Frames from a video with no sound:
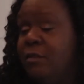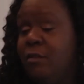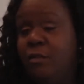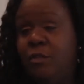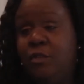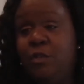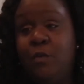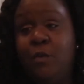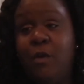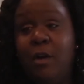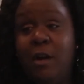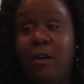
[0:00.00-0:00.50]

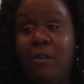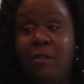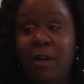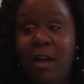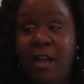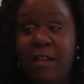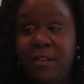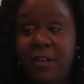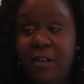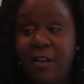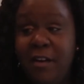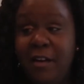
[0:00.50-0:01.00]
Don't you want to
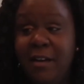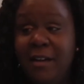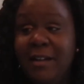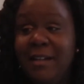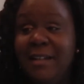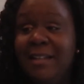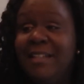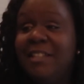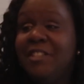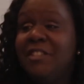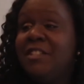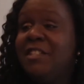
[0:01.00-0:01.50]
cross her?
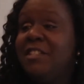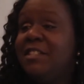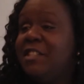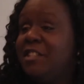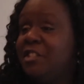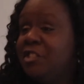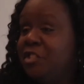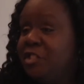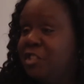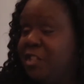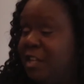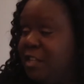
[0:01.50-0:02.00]
She's a
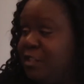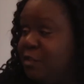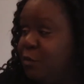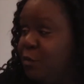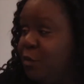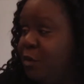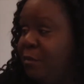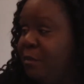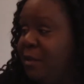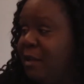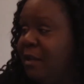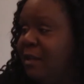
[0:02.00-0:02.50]
just
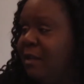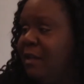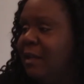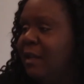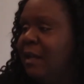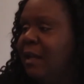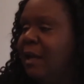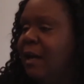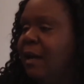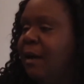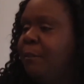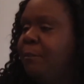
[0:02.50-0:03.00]
woman,
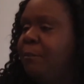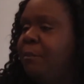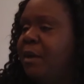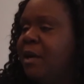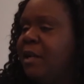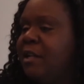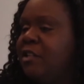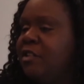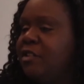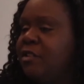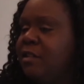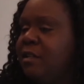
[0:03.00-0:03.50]

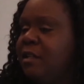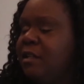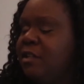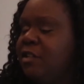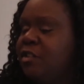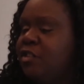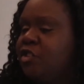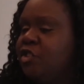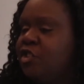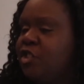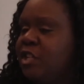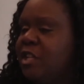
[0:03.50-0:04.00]
but
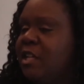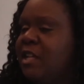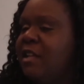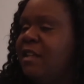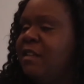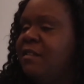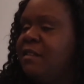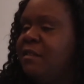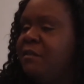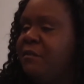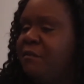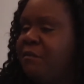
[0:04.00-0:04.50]
she
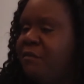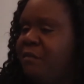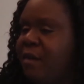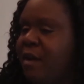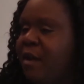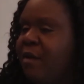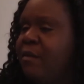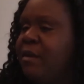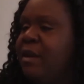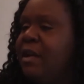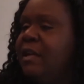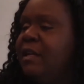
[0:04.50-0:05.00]
is a
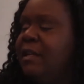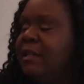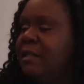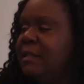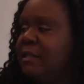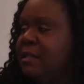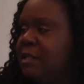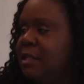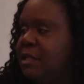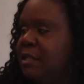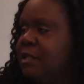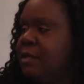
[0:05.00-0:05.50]
very
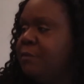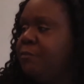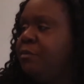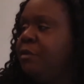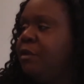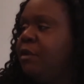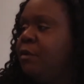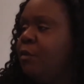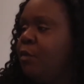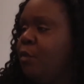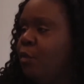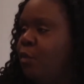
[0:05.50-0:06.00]

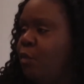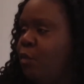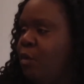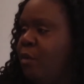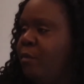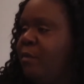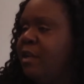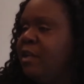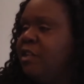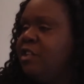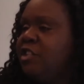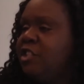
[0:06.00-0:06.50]
disciplined
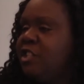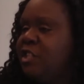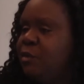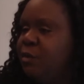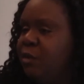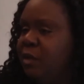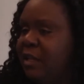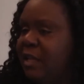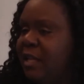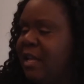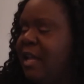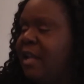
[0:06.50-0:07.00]
woman. She
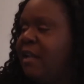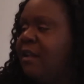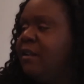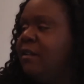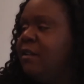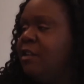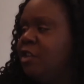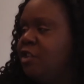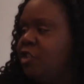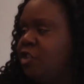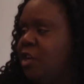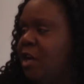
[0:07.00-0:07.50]
will get
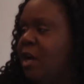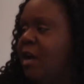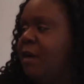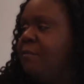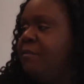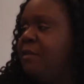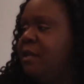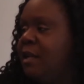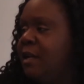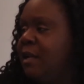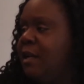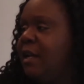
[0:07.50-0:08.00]
the
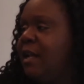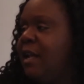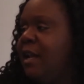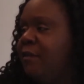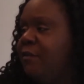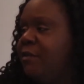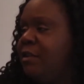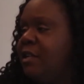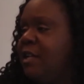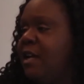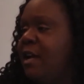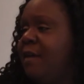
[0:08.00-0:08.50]
job done
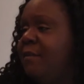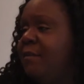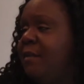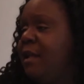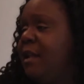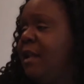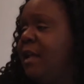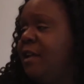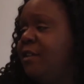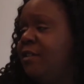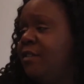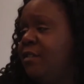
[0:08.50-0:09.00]
every time,
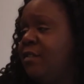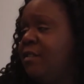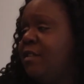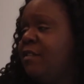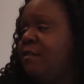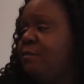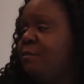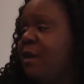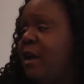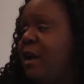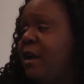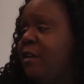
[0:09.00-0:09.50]
and I just
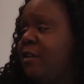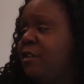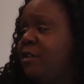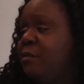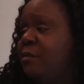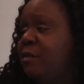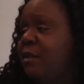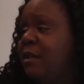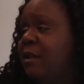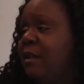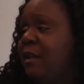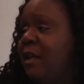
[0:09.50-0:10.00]
aspire to
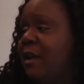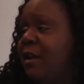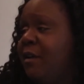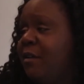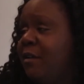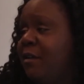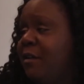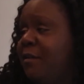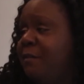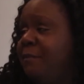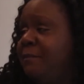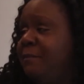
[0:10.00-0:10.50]
be like her.